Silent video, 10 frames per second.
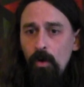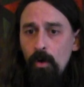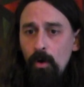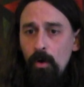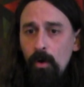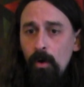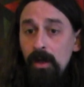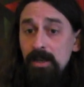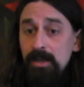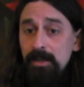
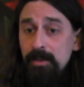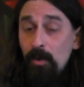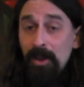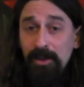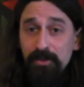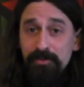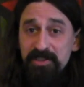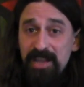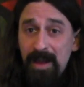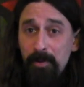Or the one I used for
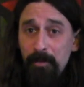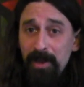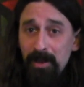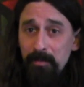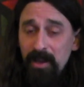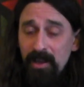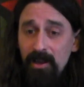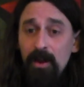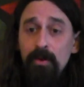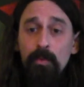Stand By Me a minute
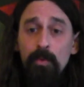ago